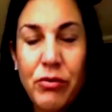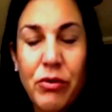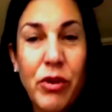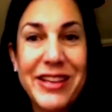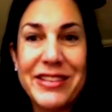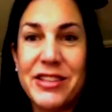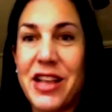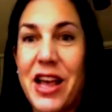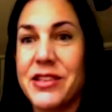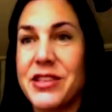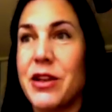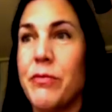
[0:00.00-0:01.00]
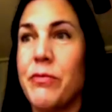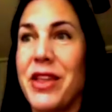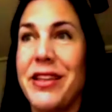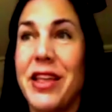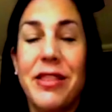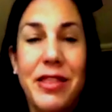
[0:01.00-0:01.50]
Is that
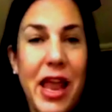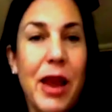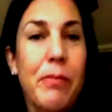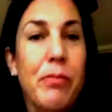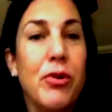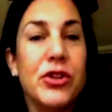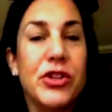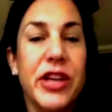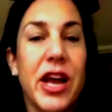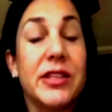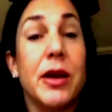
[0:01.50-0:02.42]
something that they project